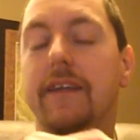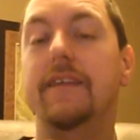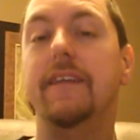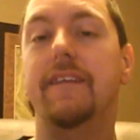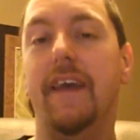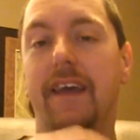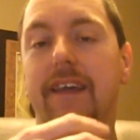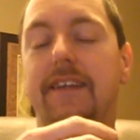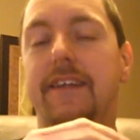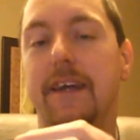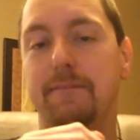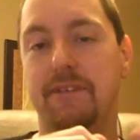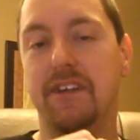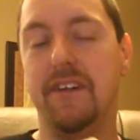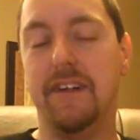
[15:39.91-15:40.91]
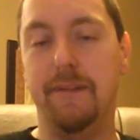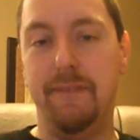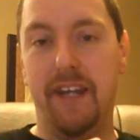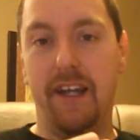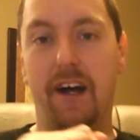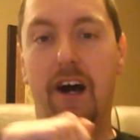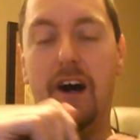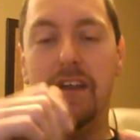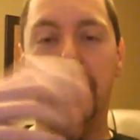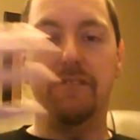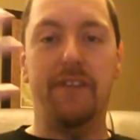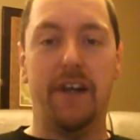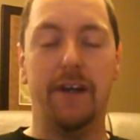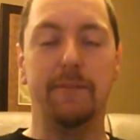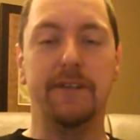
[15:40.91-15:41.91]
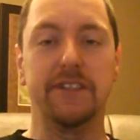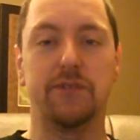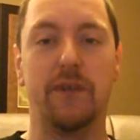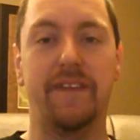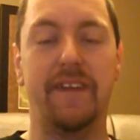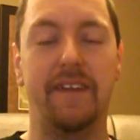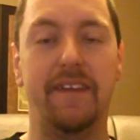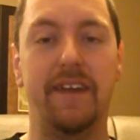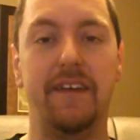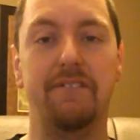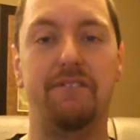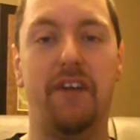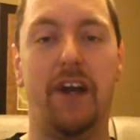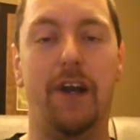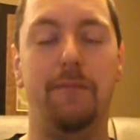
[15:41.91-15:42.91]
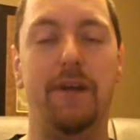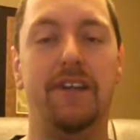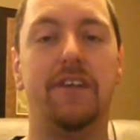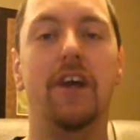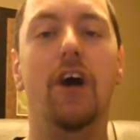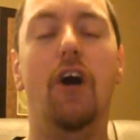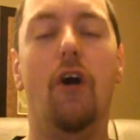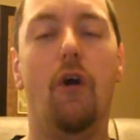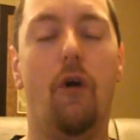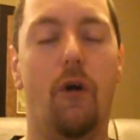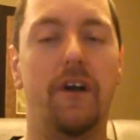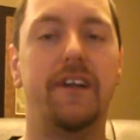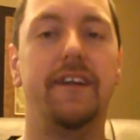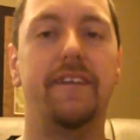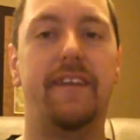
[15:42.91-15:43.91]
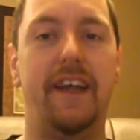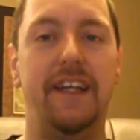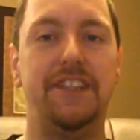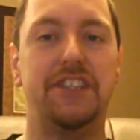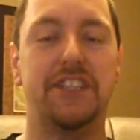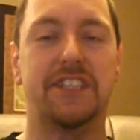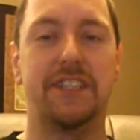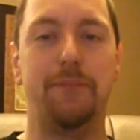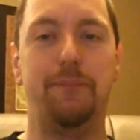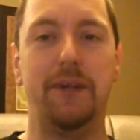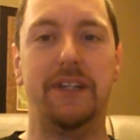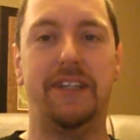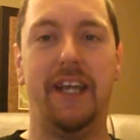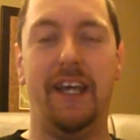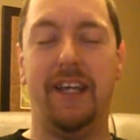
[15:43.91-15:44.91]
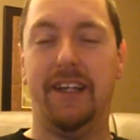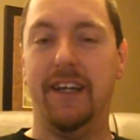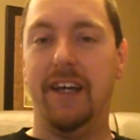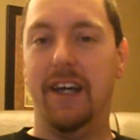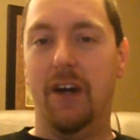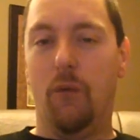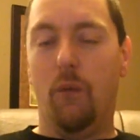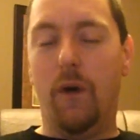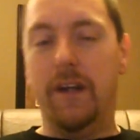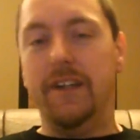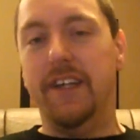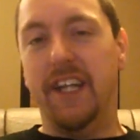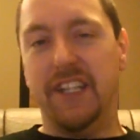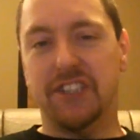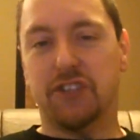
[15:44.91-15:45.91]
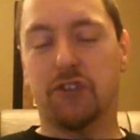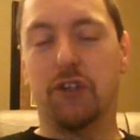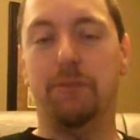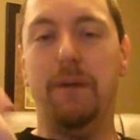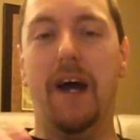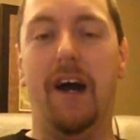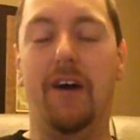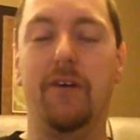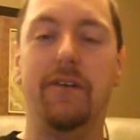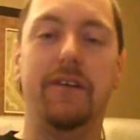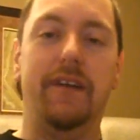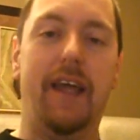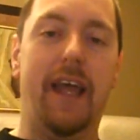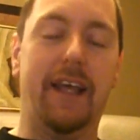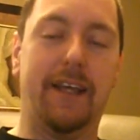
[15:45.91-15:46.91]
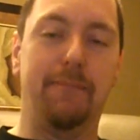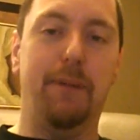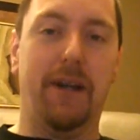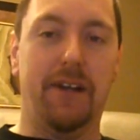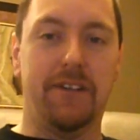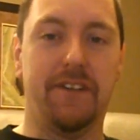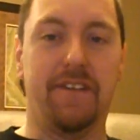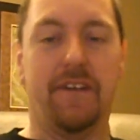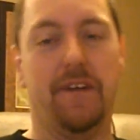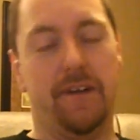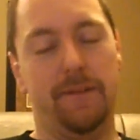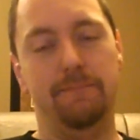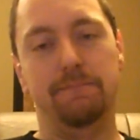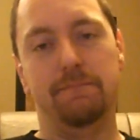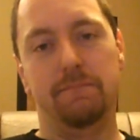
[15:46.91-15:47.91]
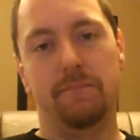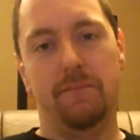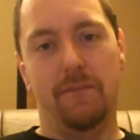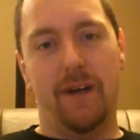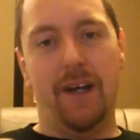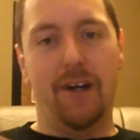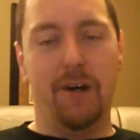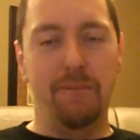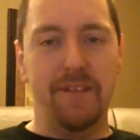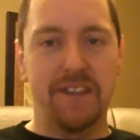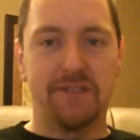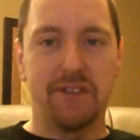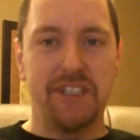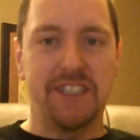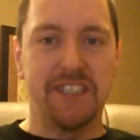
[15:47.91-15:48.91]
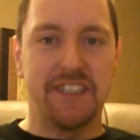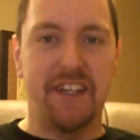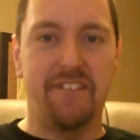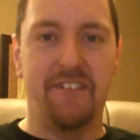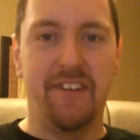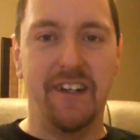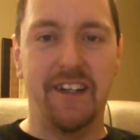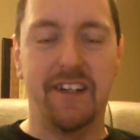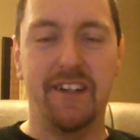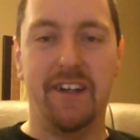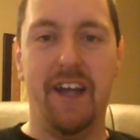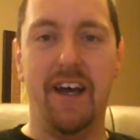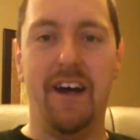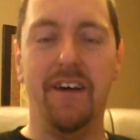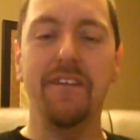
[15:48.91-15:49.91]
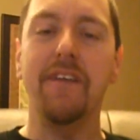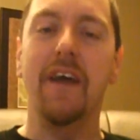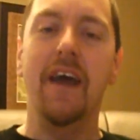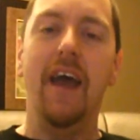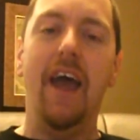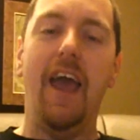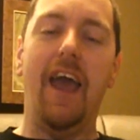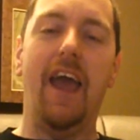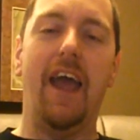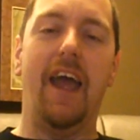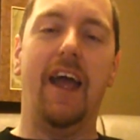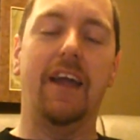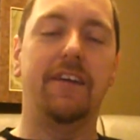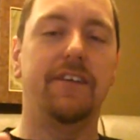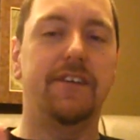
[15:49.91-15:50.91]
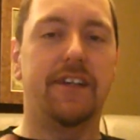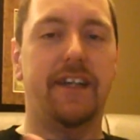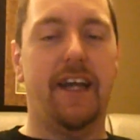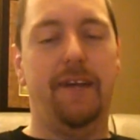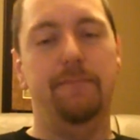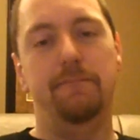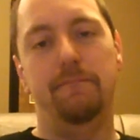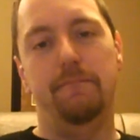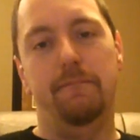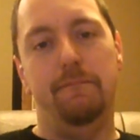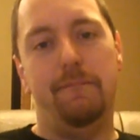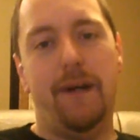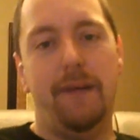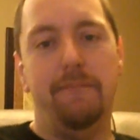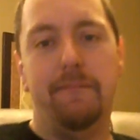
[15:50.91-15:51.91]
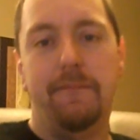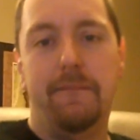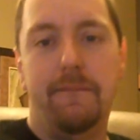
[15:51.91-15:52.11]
Did they attempt to eliminate all the variables within the environment, or did they just simply take one niche group out and compare it to the whole? Well, I hope this reaches everyone in good health, and good day. Bye.